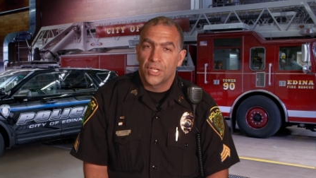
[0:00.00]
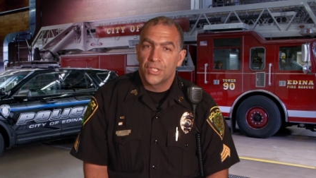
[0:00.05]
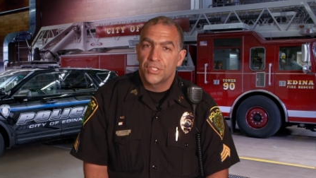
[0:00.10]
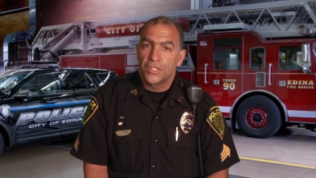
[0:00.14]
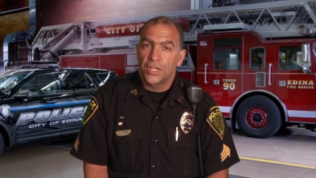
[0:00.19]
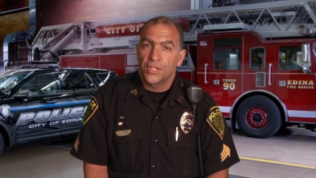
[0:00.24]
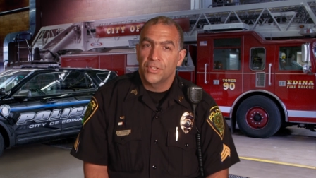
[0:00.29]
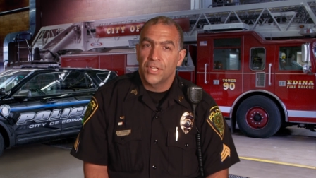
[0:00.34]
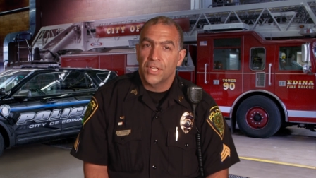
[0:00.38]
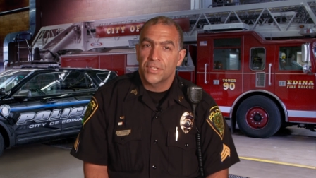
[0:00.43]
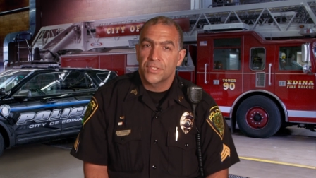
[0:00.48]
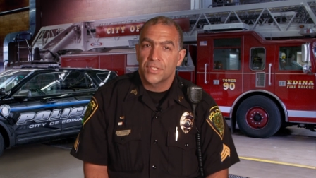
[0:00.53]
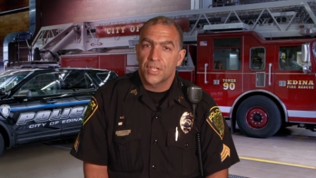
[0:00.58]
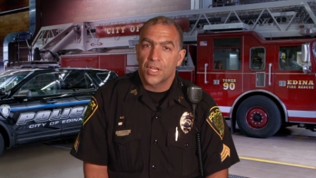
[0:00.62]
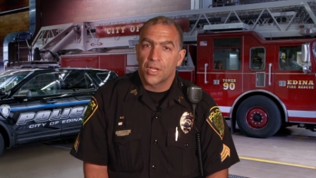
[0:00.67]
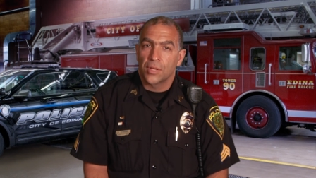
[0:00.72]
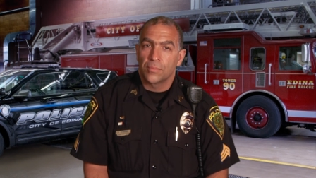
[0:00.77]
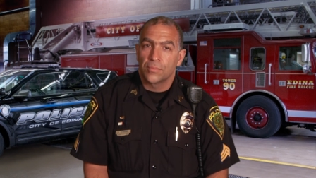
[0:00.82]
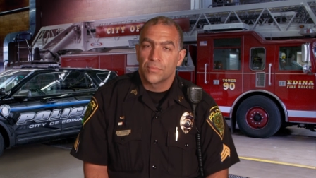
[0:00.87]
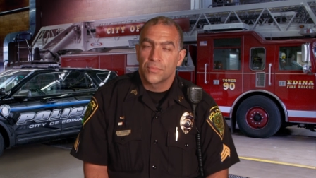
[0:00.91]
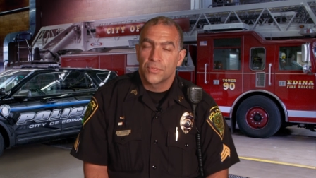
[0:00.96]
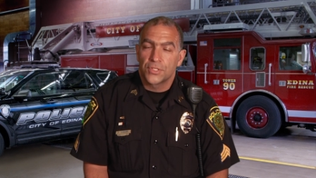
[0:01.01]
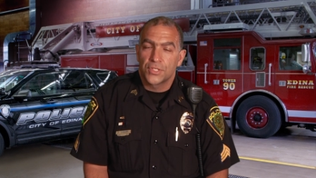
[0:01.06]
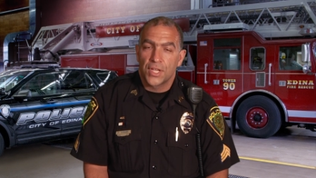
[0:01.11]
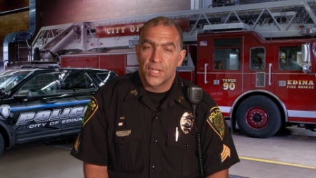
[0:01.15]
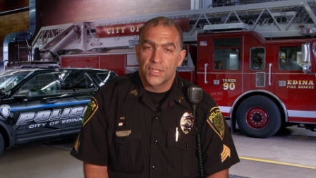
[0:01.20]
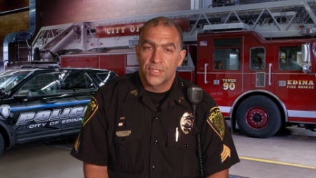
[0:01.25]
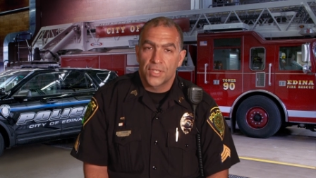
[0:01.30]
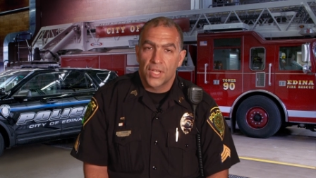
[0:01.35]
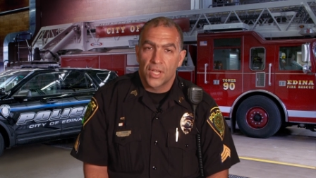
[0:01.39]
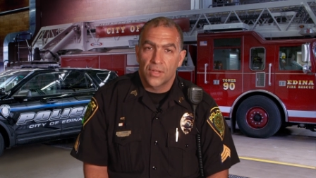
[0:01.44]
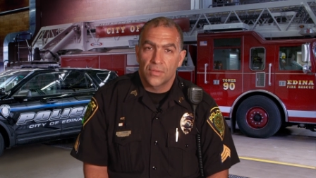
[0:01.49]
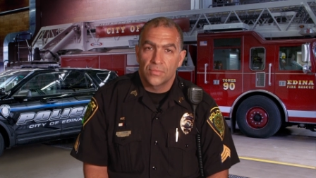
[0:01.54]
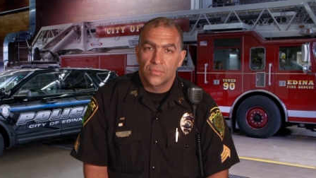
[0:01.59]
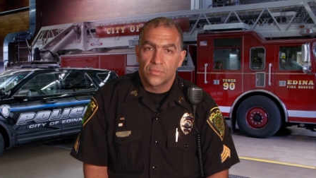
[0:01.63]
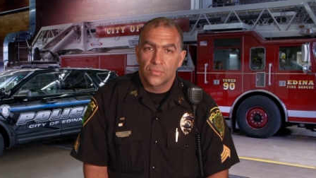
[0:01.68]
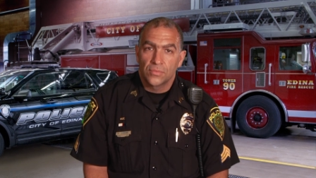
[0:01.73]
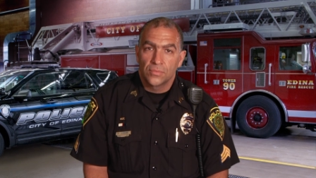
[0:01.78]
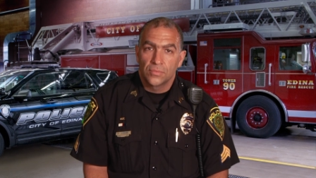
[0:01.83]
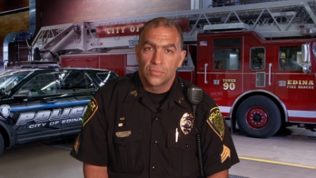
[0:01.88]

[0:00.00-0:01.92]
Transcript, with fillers: Until next time, stay safe.